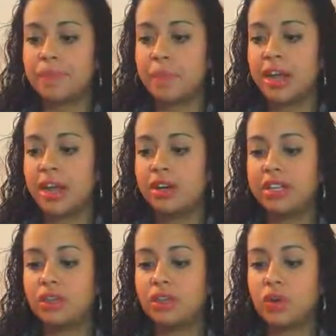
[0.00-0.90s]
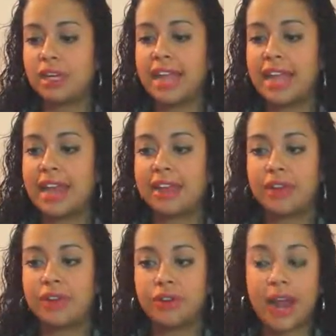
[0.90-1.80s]
Mary's
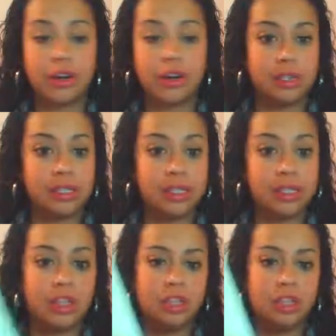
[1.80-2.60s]
Organic Crackers.